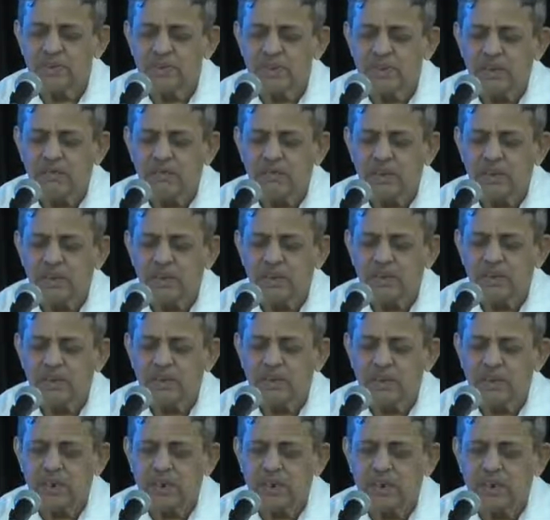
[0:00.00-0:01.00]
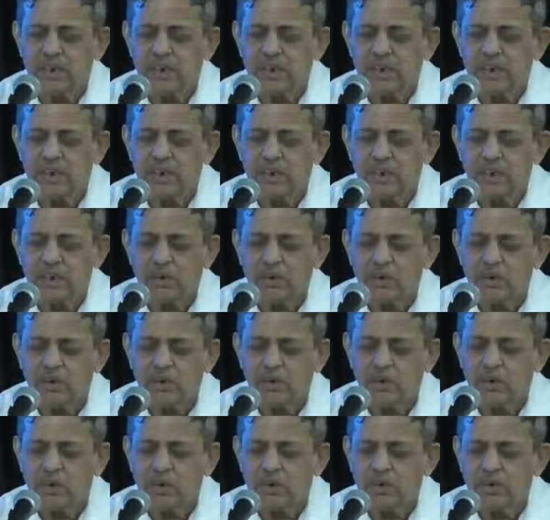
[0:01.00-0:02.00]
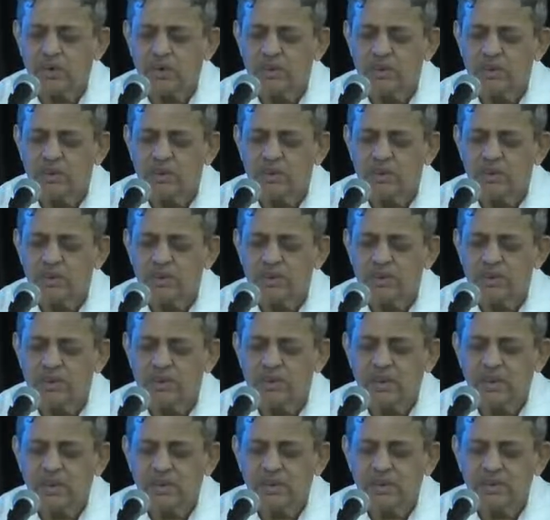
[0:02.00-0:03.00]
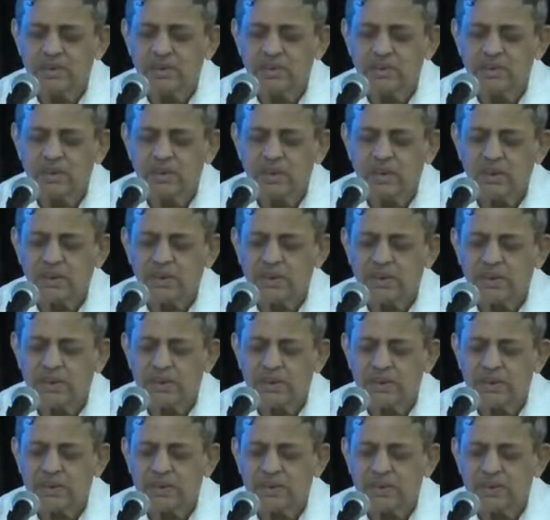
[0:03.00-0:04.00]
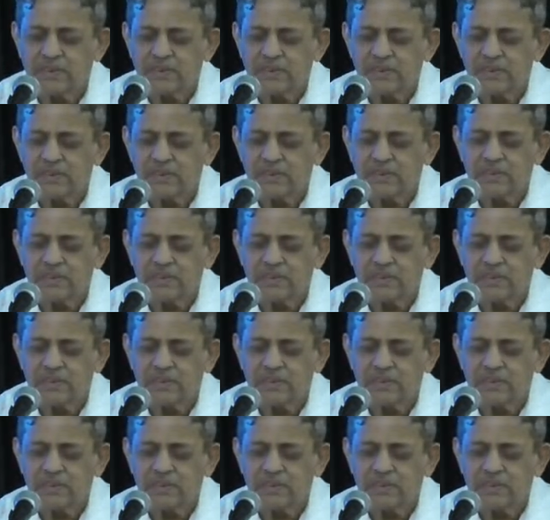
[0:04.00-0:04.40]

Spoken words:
Giving, sharing, control, and compassion.